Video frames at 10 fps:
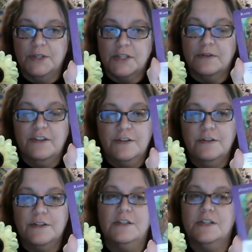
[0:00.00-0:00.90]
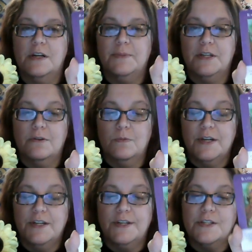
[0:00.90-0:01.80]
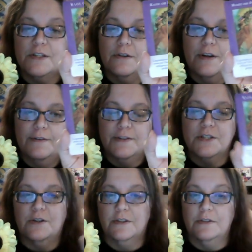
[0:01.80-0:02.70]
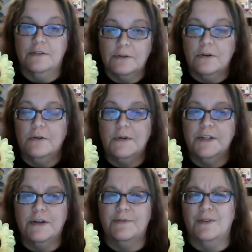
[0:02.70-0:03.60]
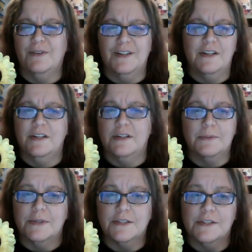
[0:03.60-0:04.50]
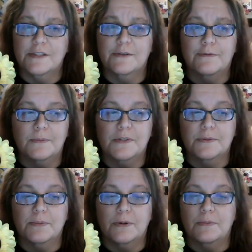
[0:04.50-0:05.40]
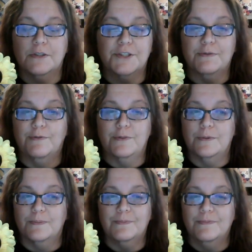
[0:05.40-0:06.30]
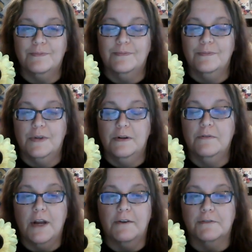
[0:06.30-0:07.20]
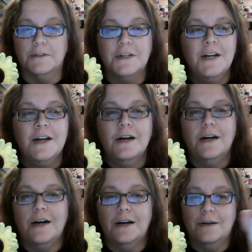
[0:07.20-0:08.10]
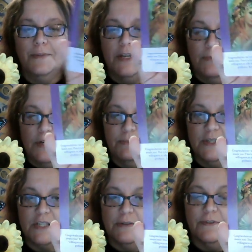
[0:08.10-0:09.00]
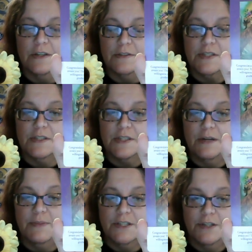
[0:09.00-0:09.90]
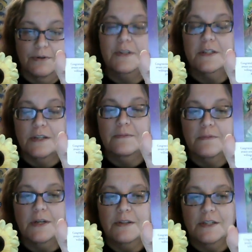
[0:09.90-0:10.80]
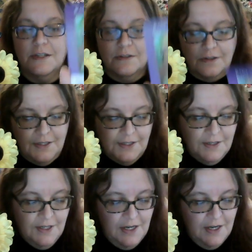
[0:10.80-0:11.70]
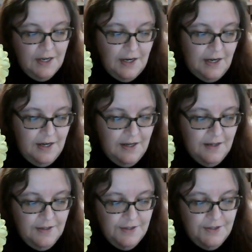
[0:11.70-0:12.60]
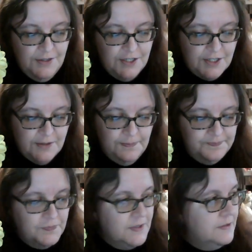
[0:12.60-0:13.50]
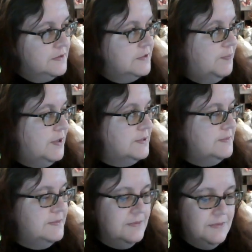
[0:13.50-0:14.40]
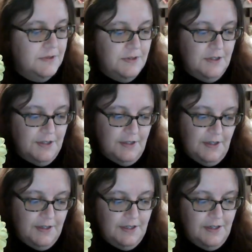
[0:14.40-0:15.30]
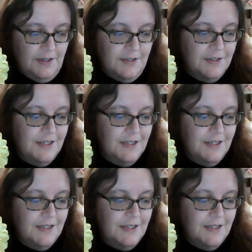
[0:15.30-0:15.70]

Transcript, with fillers: but something good is coming your way. So if it's not a literal one, if you're like, hey, I'm not due for promotion for ever, um, it might be something else that's coming to you. I'm getting, I'm getting a nod. And bottom I'm getting y'all.